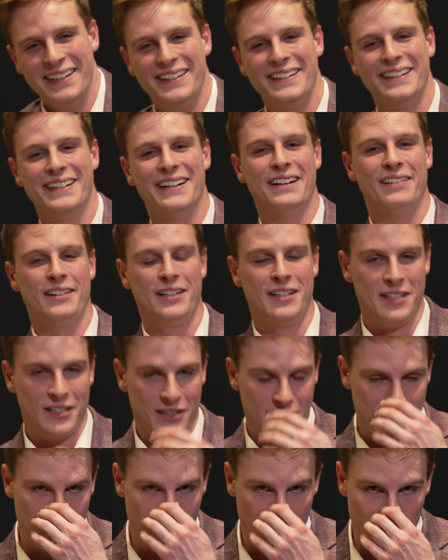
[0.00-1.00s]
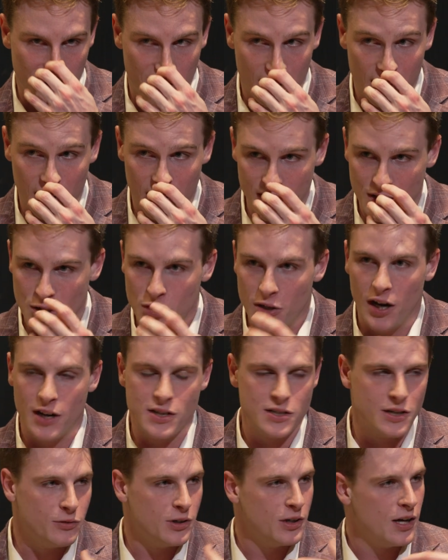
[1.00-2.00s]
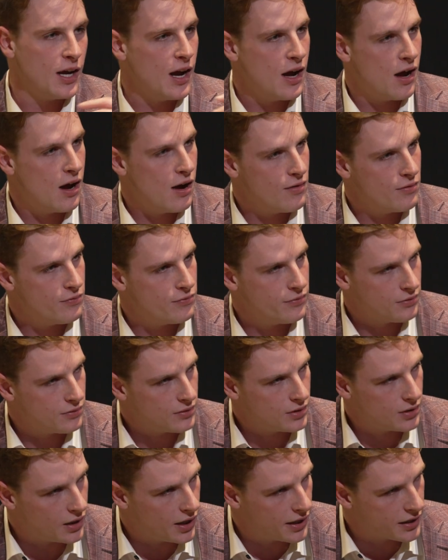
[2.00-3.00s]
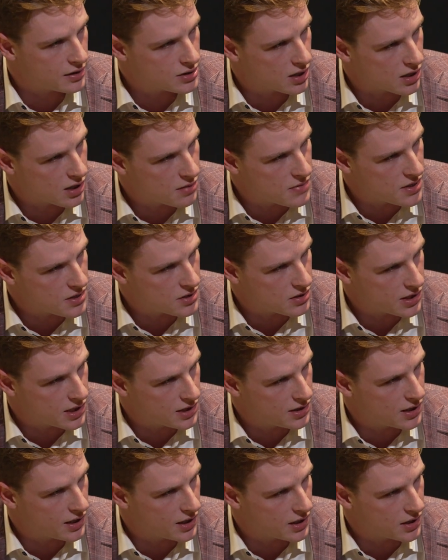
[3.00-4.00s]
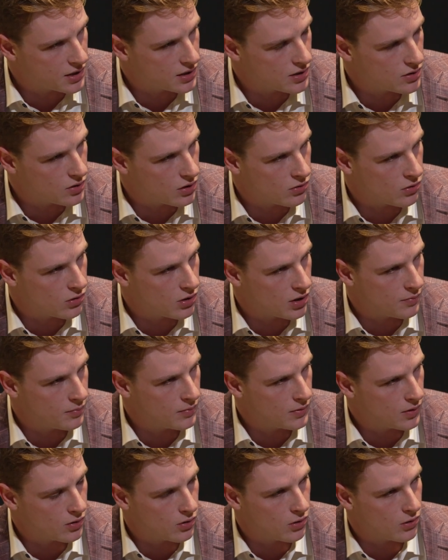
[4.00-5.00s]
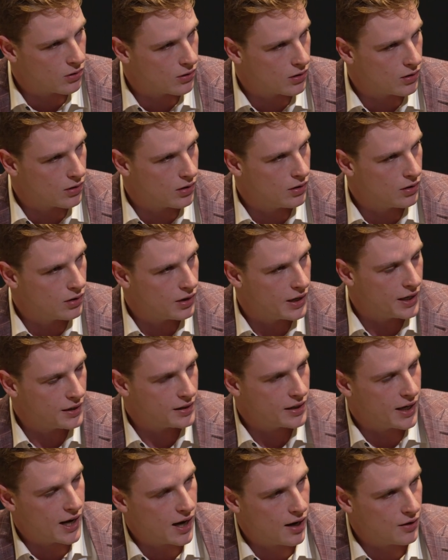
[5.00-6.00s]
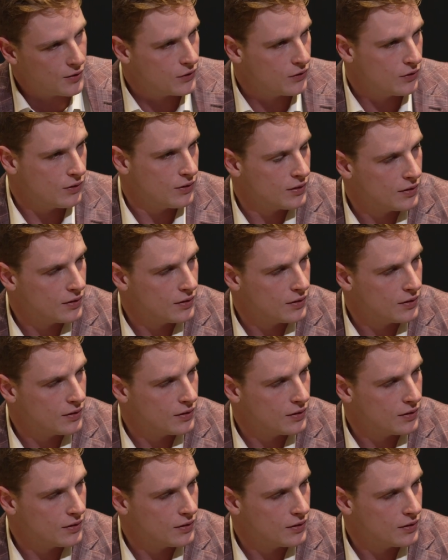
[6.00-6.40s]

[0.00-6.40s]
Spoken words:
Yeah. So do you guys ever have tournaments or anything in the dorm or at the house?